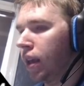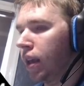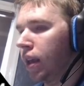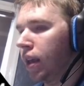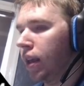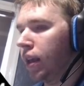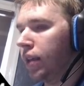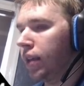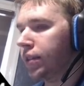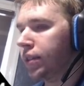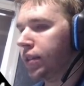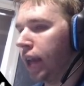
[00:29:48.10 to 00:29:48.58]

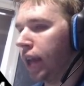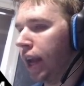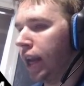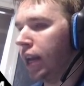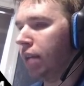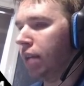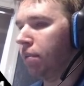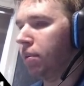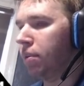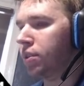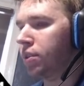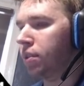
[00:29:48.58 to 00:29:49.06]
This
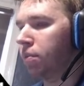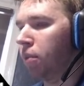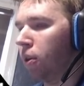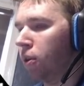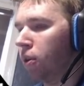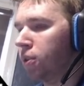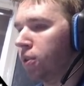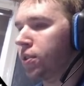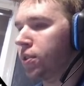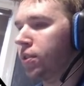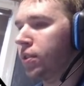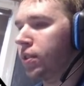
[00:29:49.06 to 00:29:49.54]
kingdom is the
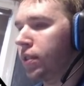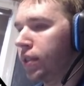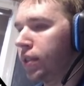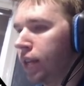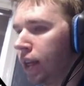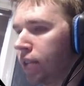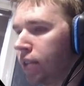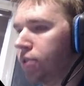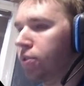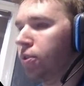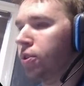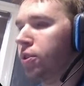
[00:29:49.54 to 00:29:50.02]
most
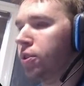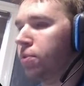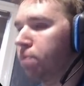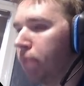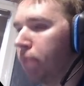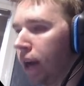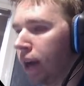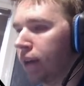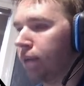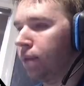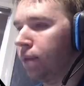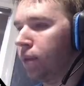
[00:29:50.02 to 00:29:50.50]

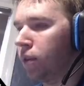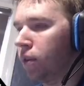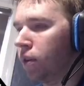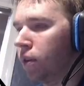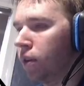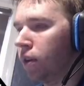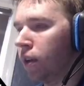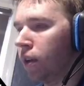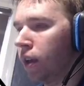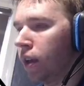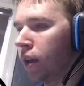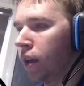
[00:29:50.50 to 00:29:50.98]

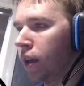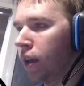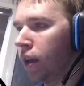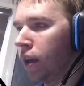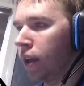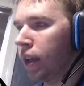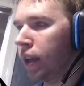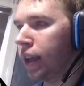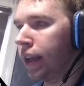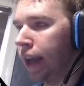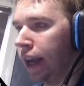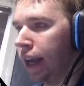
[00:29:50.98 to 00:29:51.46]
disrespectful
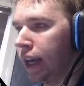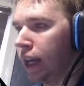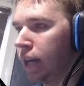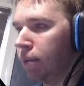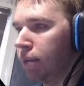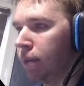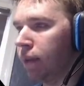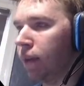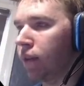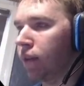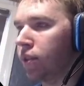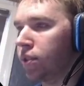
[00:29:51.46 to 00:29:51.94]
kingdom
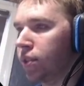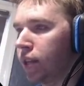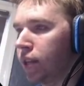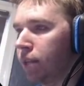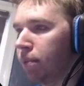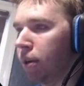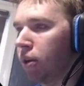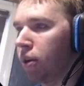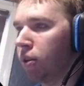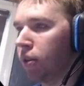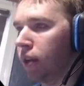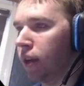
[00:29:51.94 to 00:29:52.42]
I've ever seen in
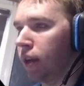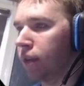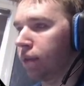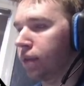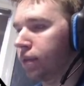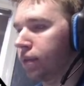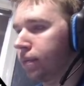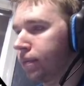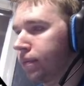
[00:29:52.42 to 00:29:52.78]
my whole life.